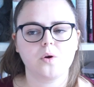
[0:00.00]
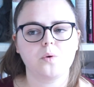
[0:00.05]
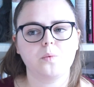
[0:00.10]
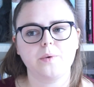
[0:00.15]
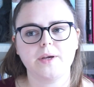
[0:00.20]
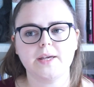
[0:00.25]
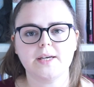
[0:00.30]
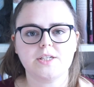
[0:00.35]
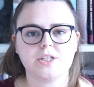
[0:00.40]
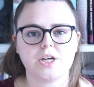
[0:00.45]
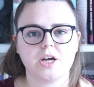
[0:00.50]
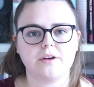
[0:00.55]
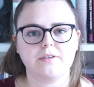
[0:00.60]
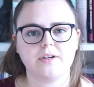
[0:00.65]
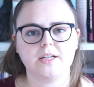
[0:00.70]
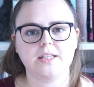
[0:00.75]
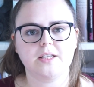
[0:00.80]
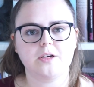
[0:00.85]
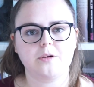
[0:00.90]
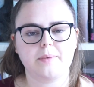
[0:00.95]
weirder
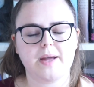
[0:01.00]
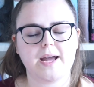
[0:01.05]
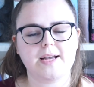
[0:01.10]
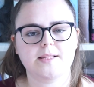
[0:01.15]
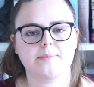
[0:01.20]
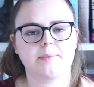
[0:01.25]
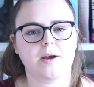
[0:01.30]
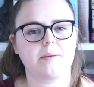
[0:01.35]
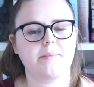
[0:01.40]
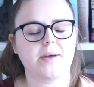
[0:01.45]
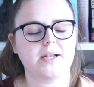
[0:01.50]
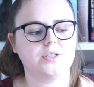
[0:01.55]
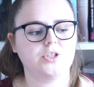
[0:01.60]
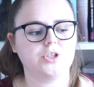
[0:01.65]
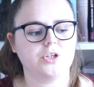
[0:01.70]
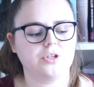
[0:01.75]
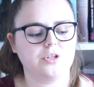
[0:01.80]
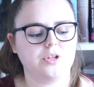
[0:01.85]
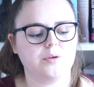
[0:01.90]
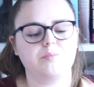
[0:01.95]
and a little bit
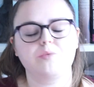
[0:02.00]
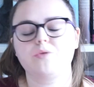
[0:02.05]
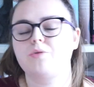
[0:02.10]
experimental that